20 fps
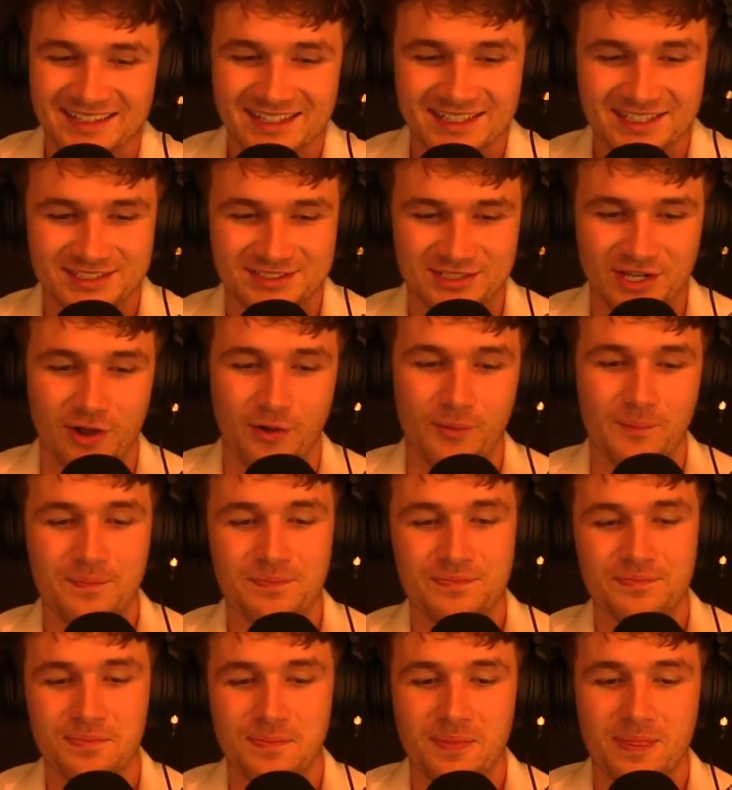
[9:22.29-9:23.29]
So,
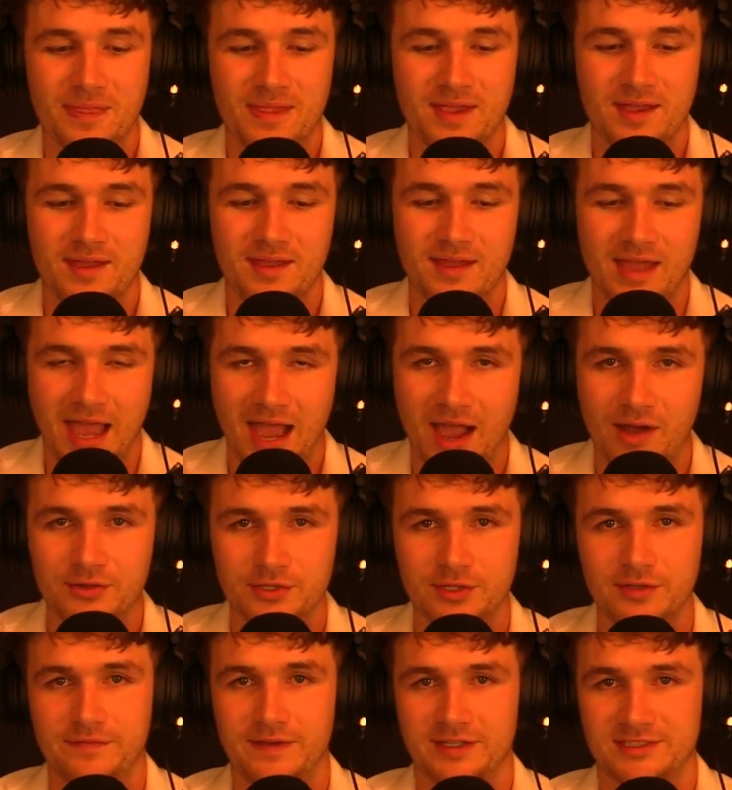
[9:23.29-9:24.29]
how do
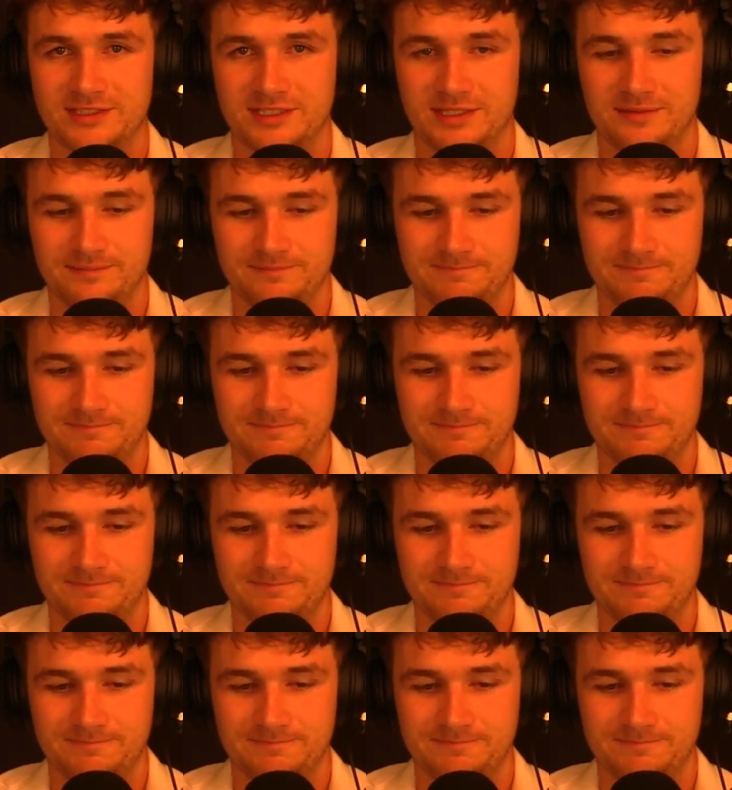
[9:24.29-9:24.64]
you fix it?